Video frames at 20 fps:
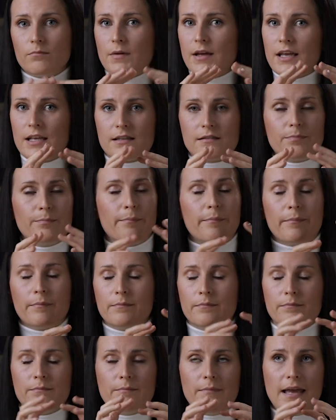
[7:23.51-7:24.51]
it
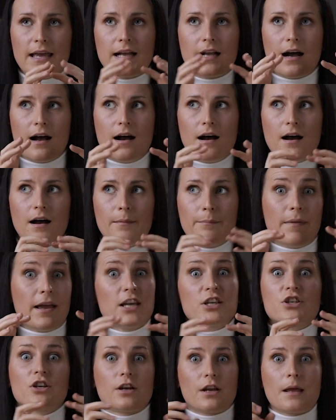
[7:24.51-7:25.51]
make a
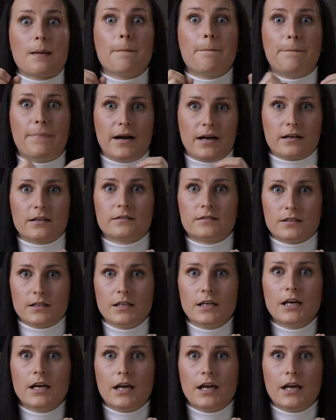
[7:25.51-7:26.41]
major impact